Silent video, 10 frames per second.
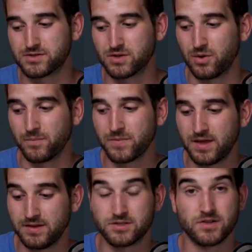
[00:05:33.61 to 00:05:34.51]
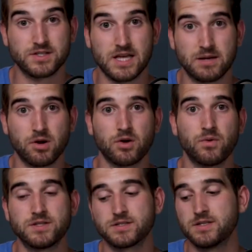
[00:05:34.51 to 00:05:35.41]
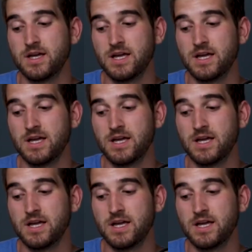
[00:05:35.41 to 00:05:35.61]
So these are the Sandmarc ones.